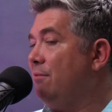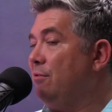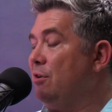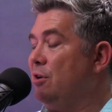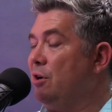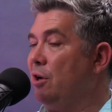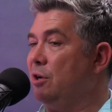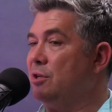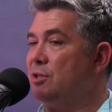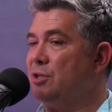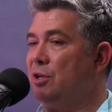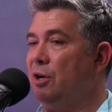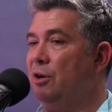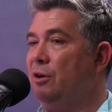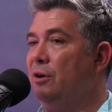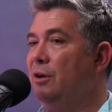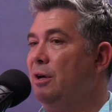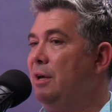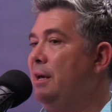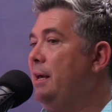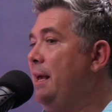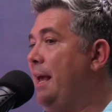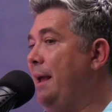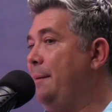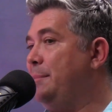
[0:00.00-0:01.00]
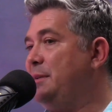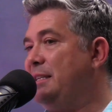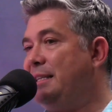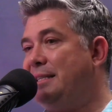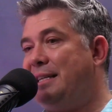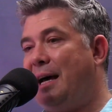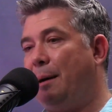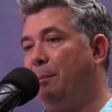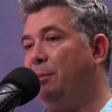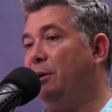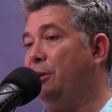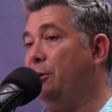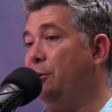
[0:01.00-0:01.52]
So
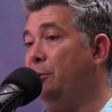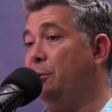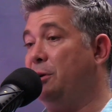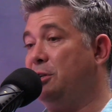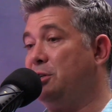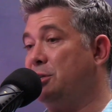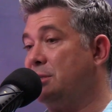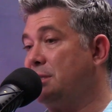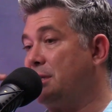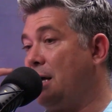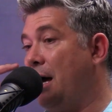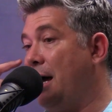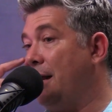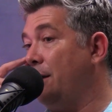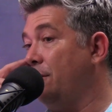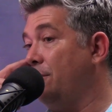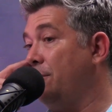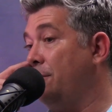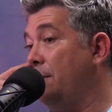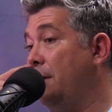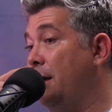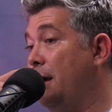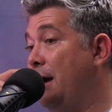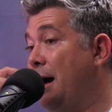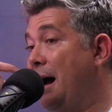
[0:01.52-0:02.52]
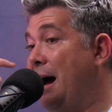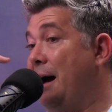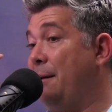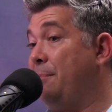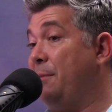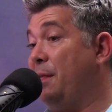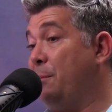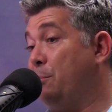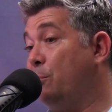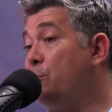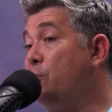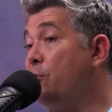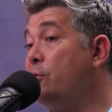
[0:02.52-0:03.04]
MTW, which is kind of
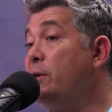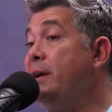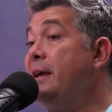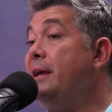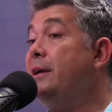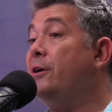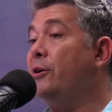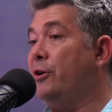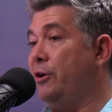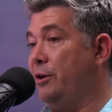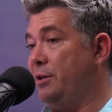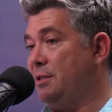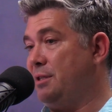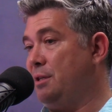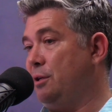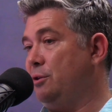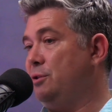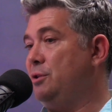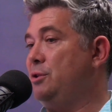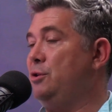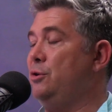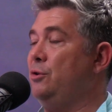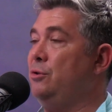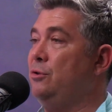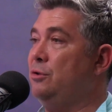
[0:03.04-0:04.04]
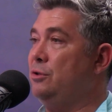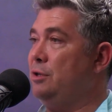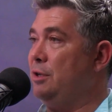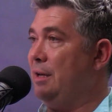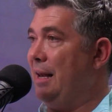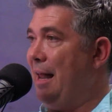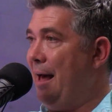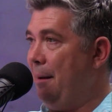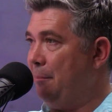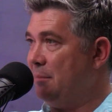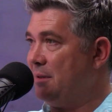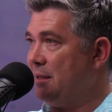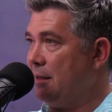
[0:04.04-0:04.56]
the precursor to
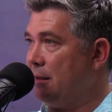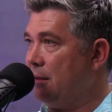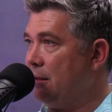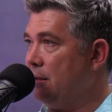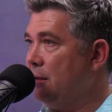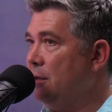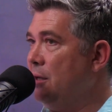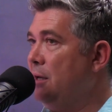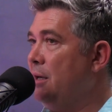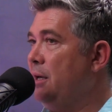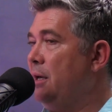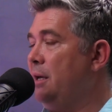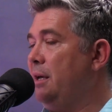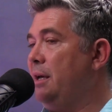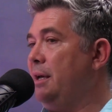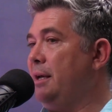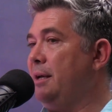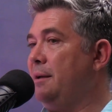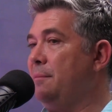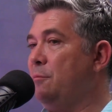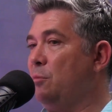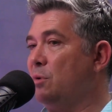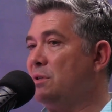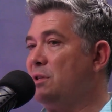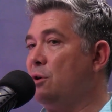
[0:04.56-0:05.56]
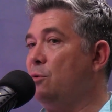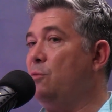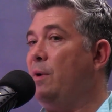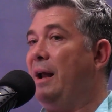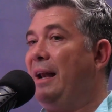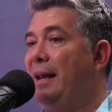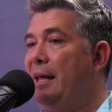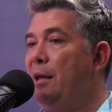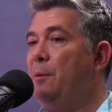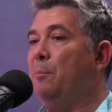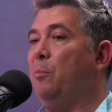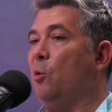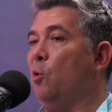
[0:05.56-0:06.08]
LAMTA. It was a
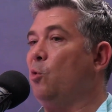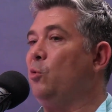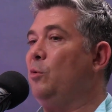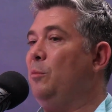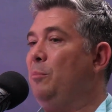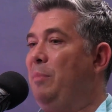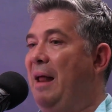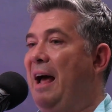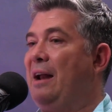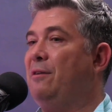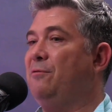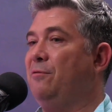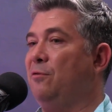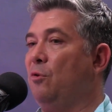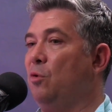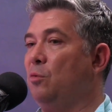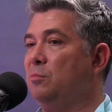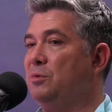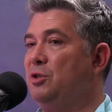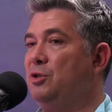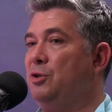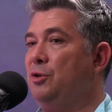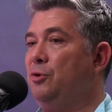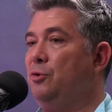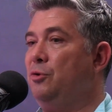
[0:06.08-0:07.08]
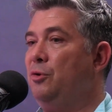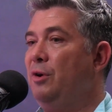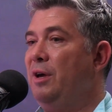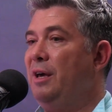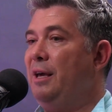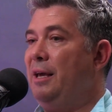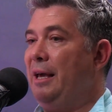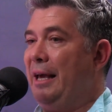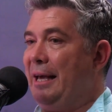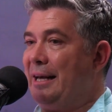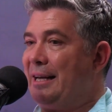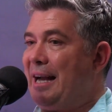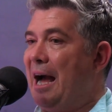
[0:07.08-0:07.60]
really important platform to
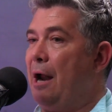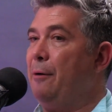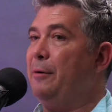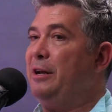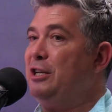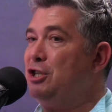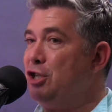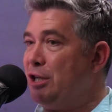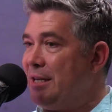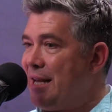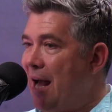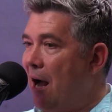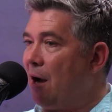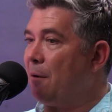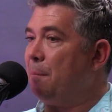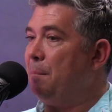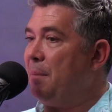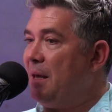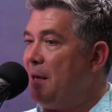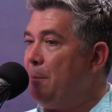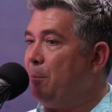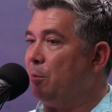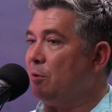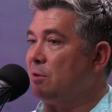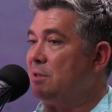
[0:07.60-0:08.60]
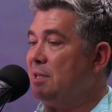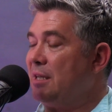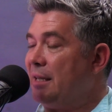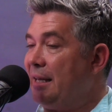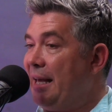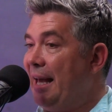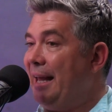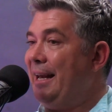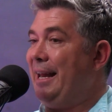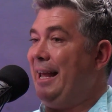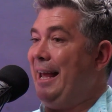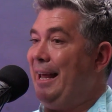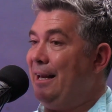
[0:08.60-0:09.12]
encourage young people to
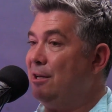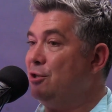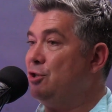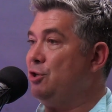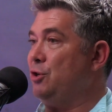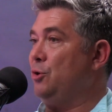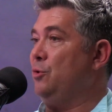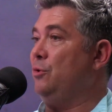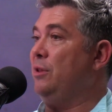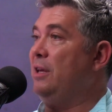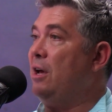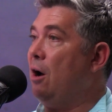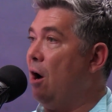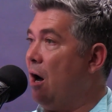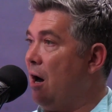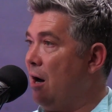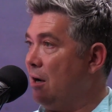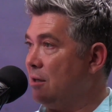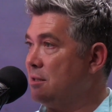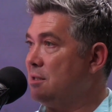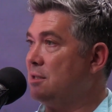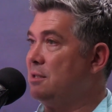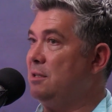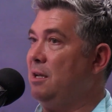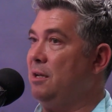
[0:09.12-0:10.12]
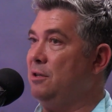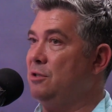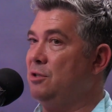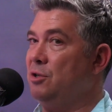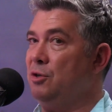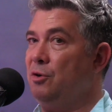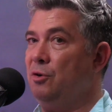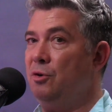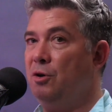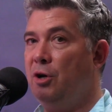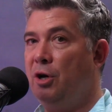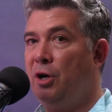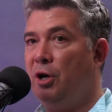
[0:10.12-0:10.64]
get into the arts and
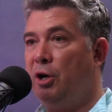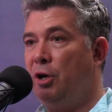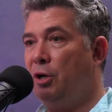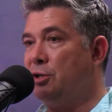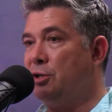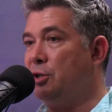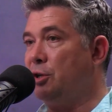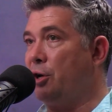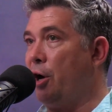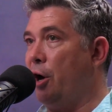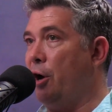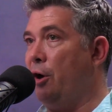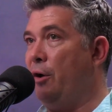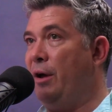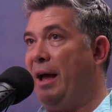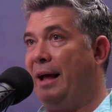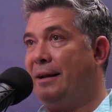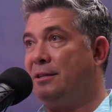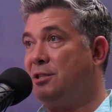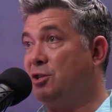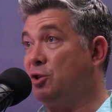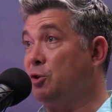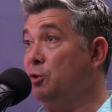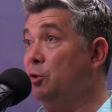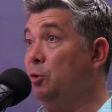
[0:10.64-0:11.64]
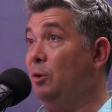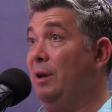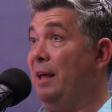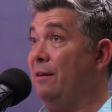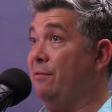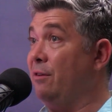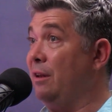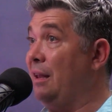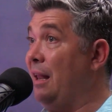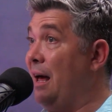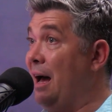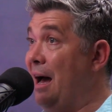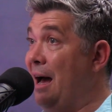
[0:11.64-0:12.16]
to go at school
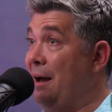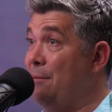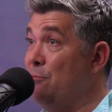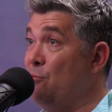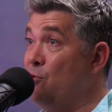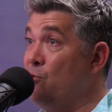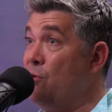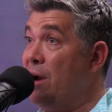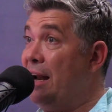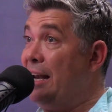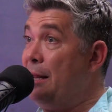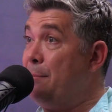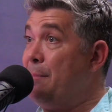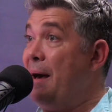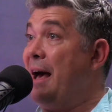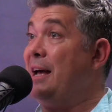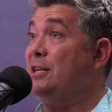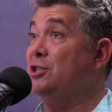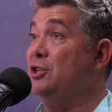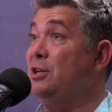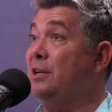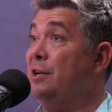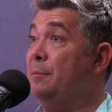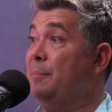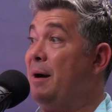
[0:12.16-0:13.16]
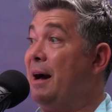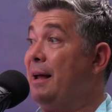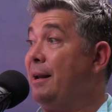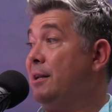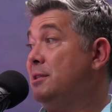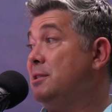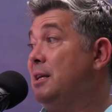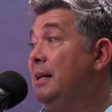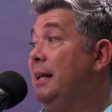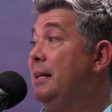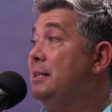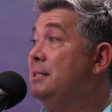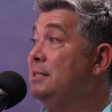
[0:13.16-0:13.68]
level. I'm really passionate about it,
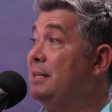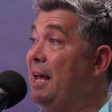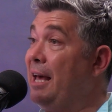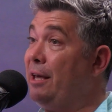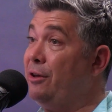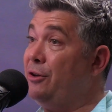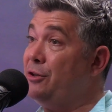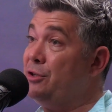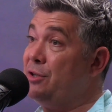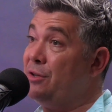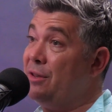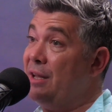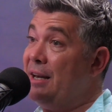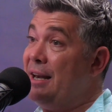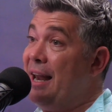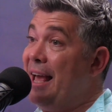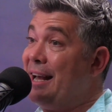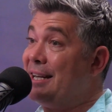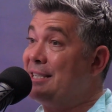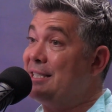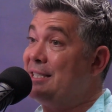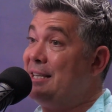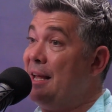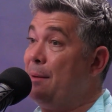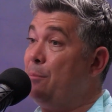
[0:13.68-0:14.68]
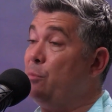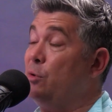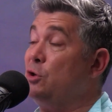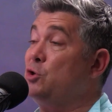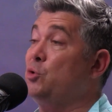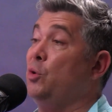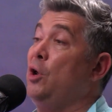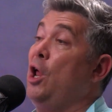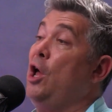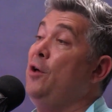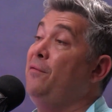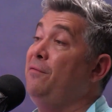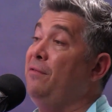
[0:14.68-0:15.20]
so let's take you to the next step, which
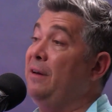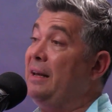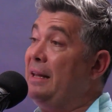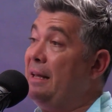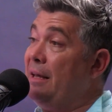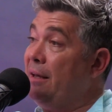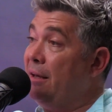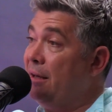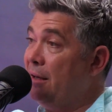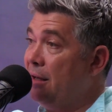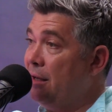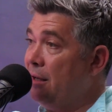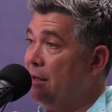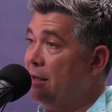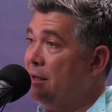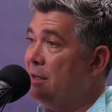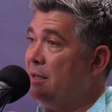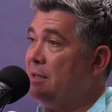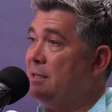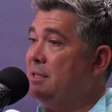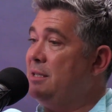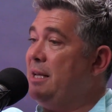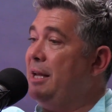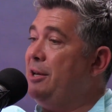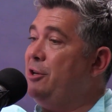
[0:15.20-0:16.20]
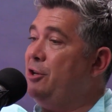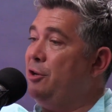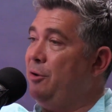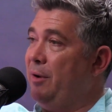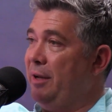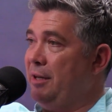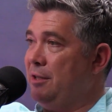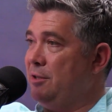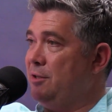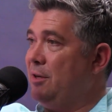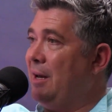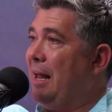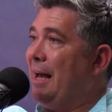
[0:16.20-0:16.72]
will hopefully send you
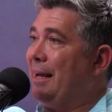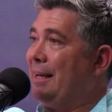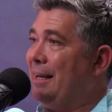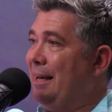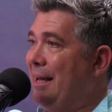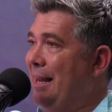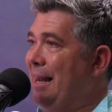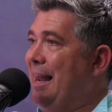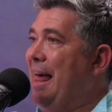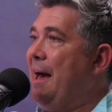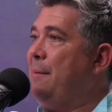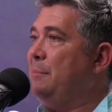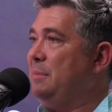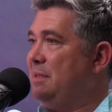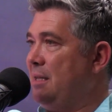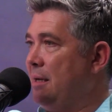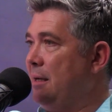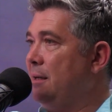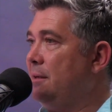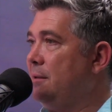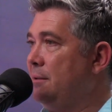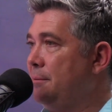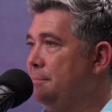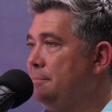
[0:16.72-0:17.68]
into like a LAMTA.